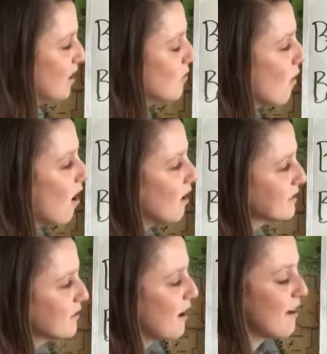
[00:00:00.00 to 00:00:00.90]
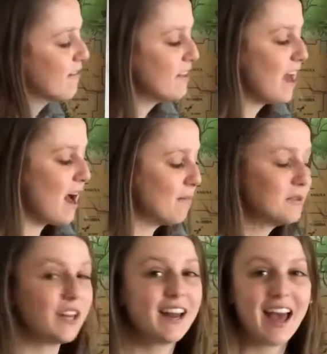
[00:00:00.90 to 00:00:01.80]
You also have the
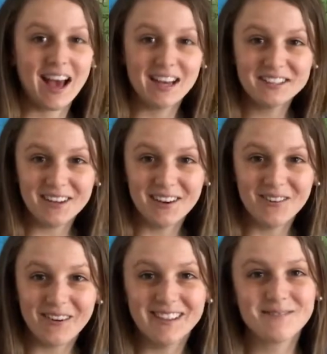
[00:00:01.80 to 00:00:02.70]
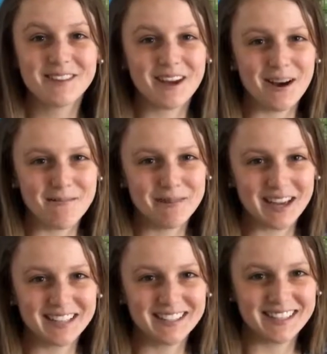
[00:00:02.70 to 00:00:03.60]
option, as always with
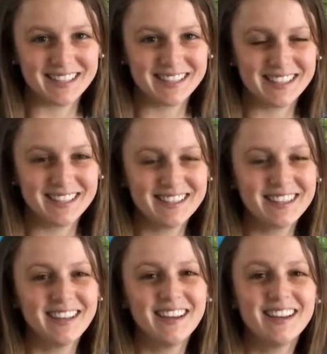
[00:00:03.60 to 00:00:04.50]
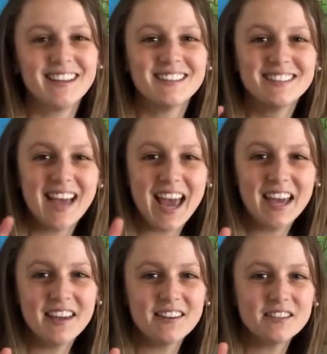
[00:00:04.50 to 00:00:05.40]
complex sentences, to
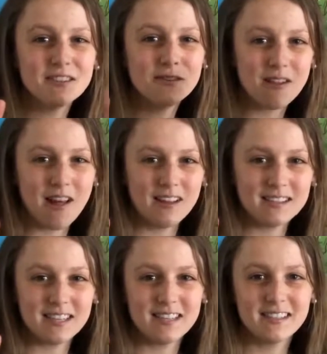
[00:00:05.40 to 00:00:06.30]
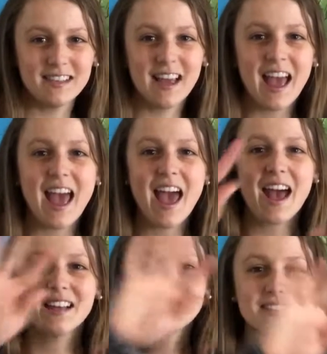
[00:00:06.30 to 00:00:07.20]
take your two clauses
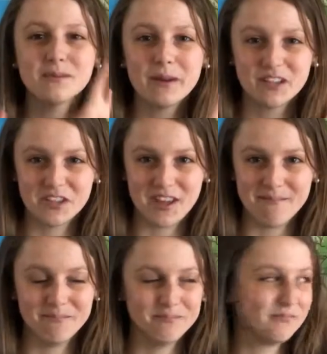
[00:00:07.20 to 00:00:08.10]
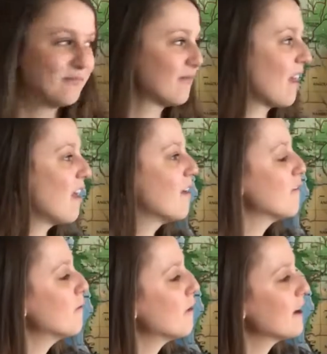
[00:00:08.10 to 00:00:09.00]
and switch them.
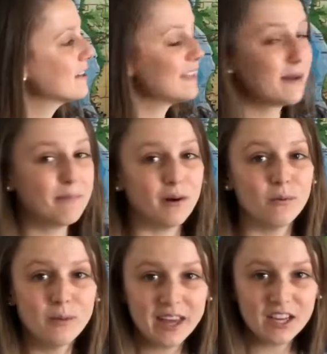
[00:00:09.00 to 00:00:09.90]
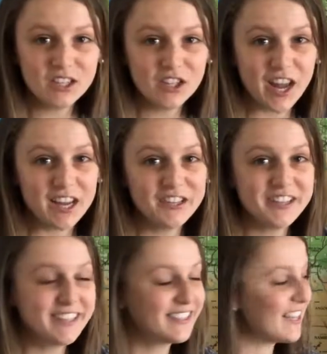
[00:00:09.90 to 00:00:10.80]
For example, we can change
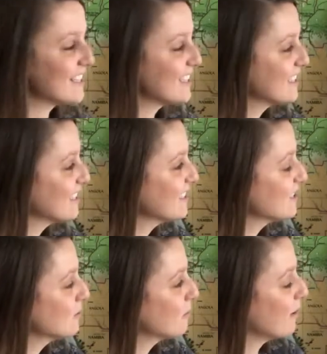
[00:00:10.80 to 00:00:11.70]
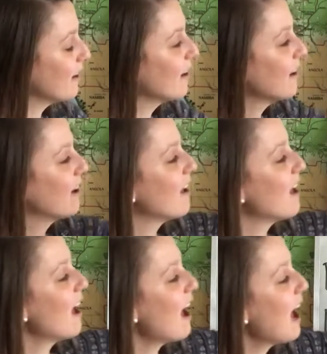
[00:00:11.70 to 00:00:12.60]
these sentences to read,
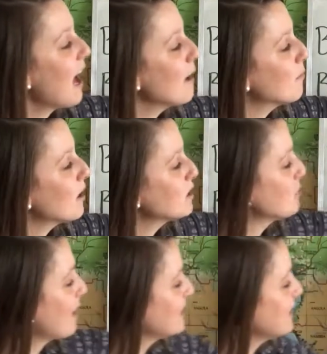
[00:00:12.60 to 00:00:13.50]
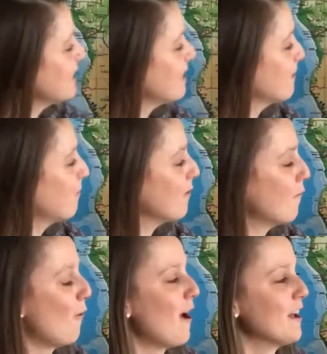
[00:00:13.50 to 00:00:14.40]
I brush my teeth
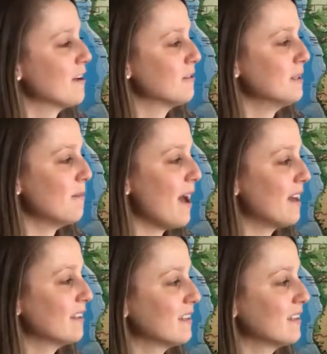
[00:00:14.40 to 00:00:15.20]
before I go to bed.